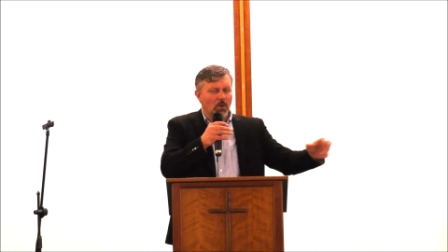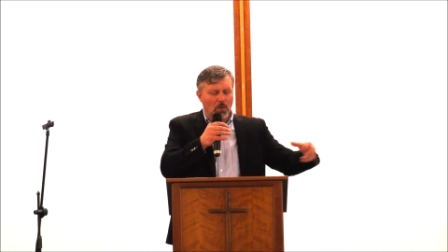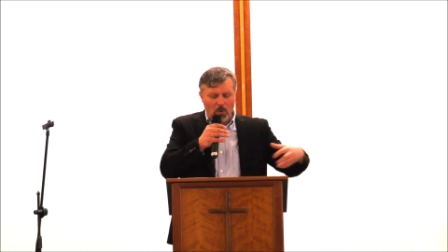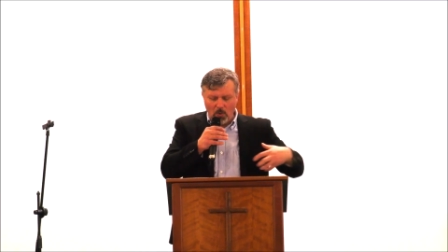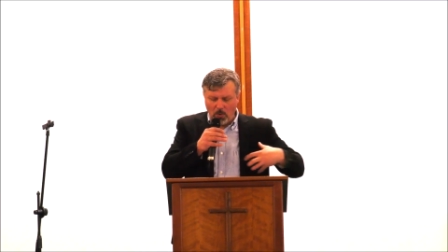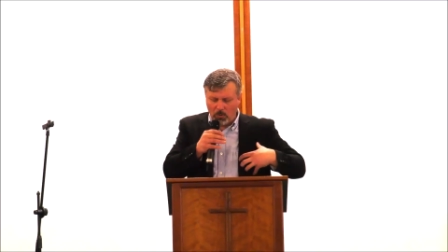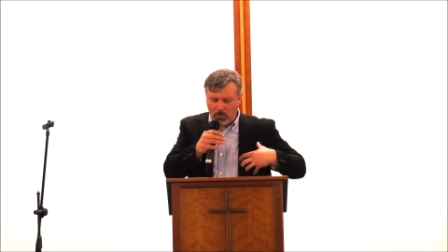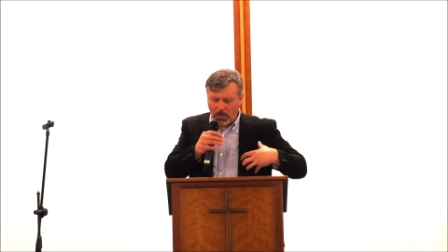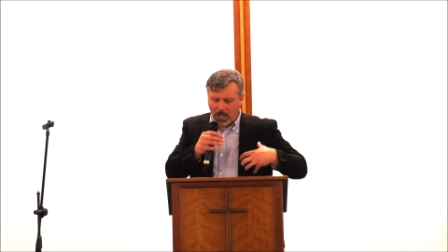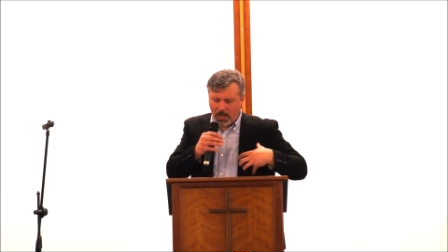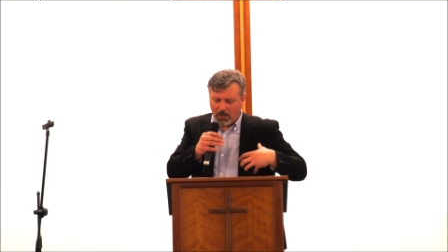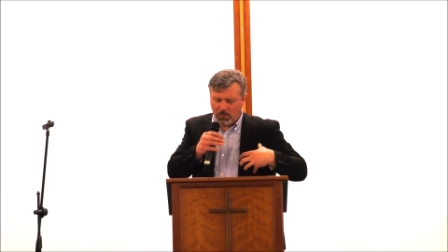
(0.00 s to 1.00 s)
all
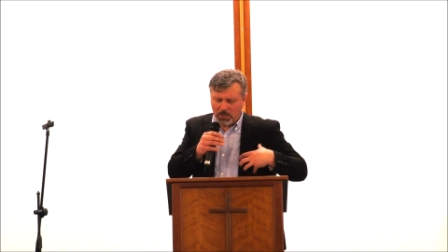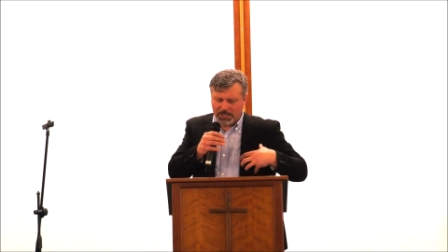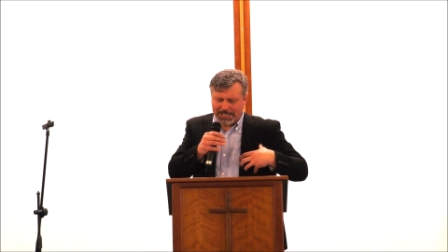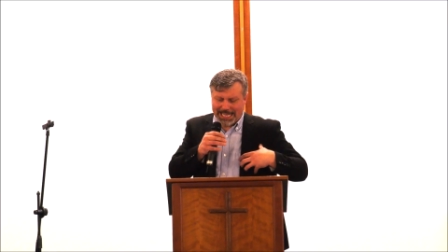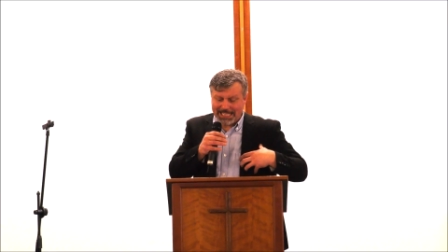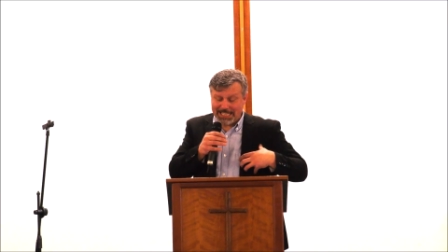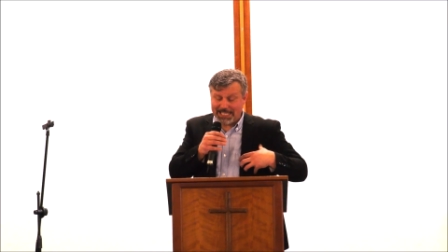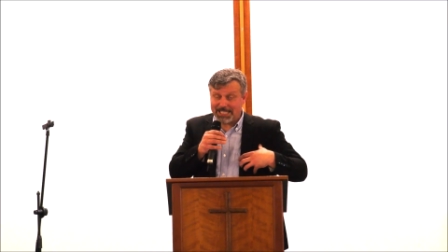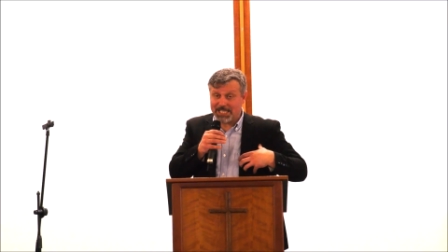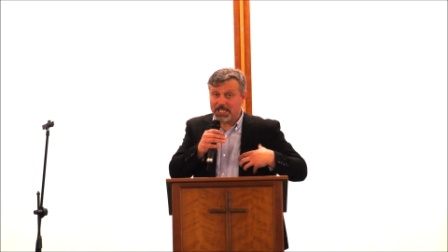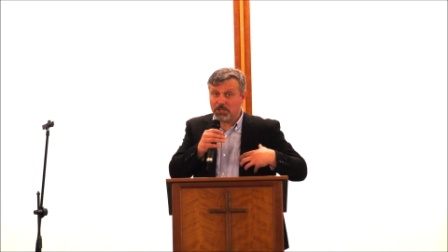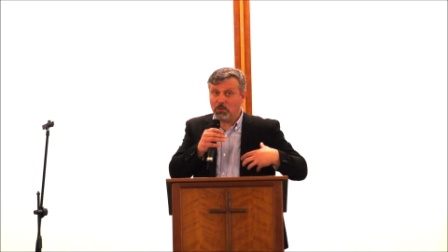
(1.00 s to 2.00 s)
our
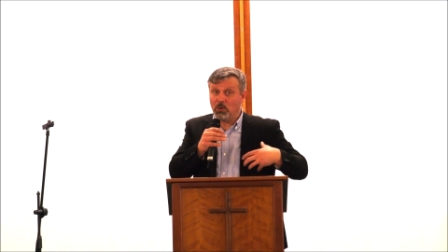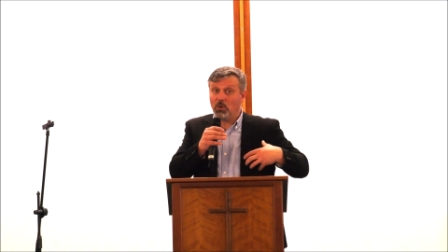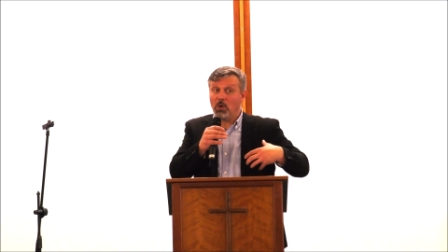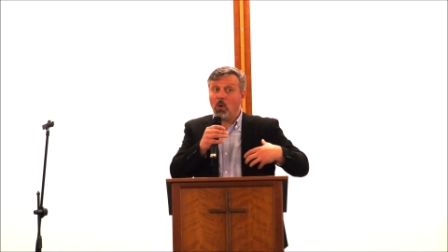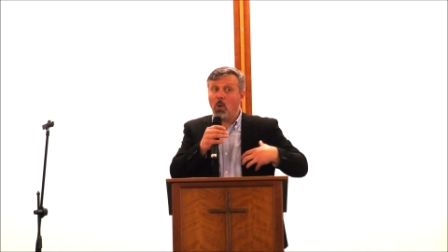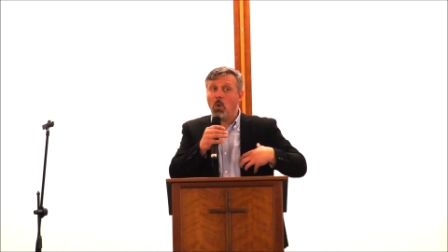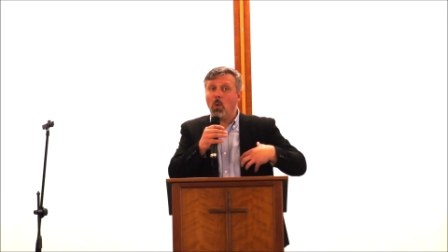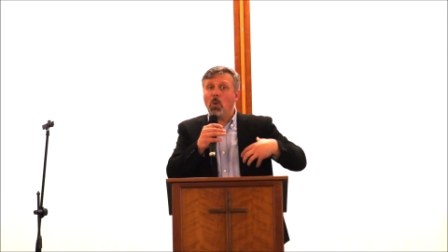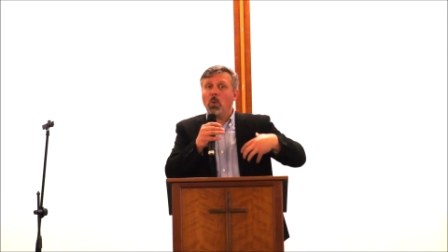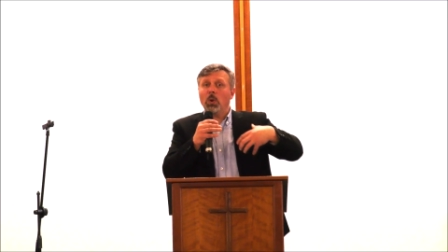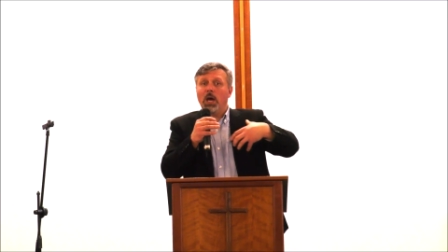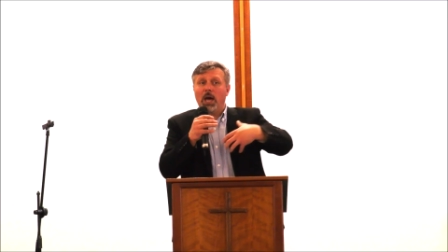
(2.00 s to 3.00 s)
tendencies or
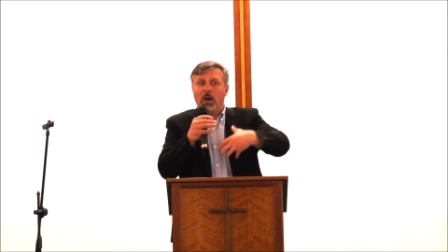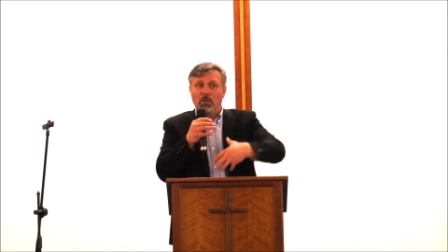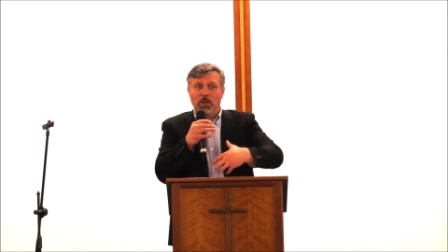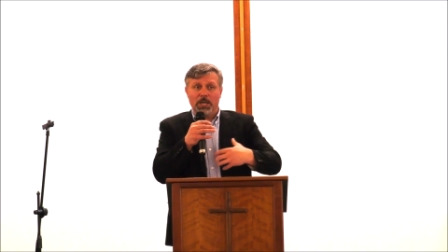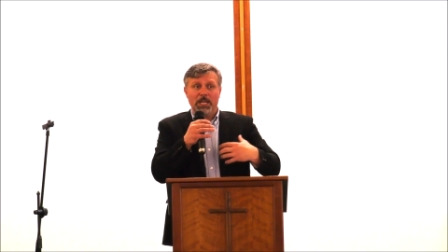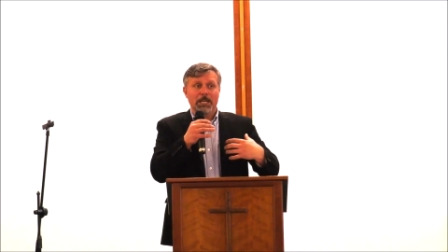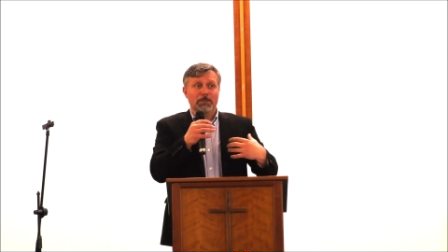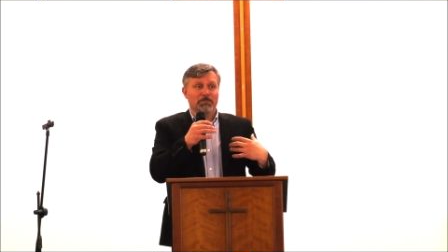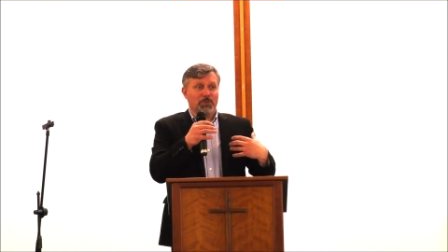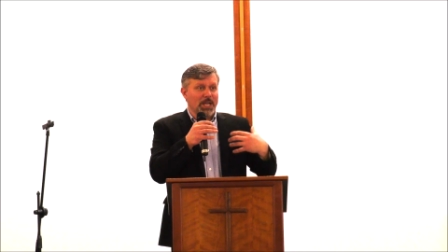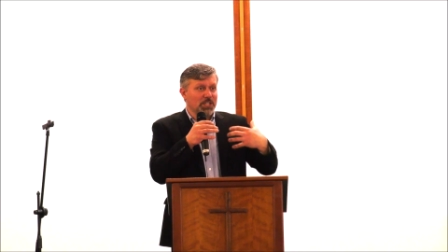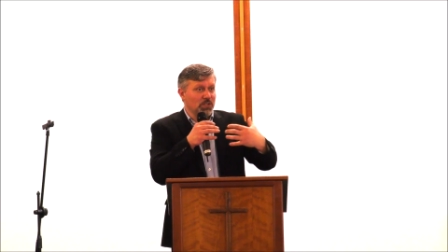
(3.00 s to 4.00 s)
all our
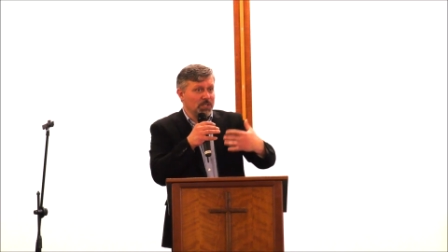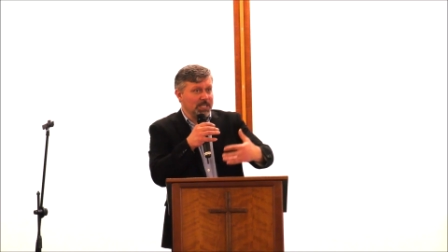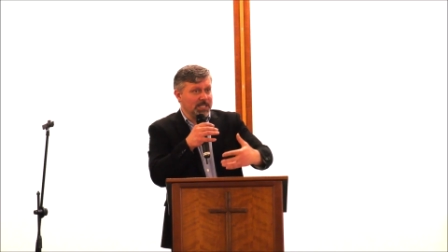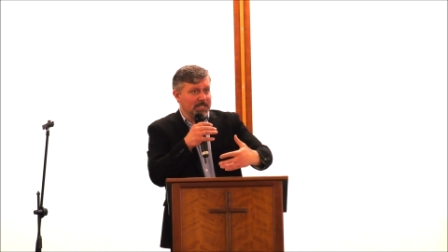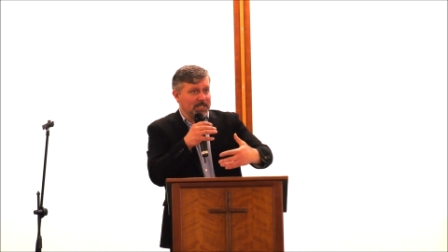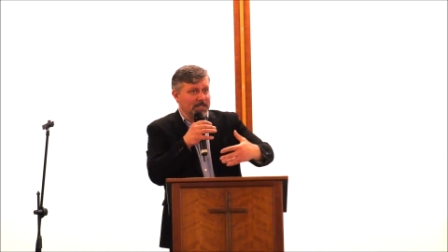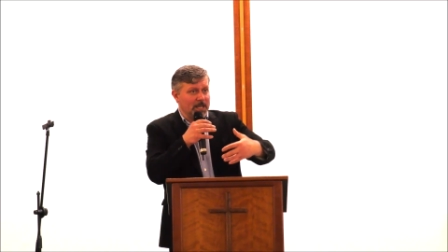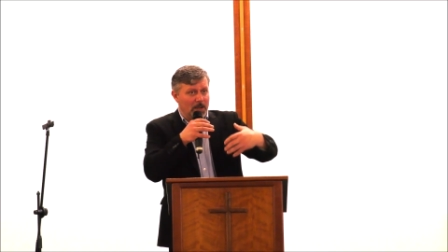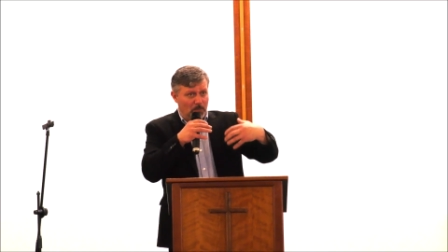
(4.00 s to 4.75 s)
prejudices.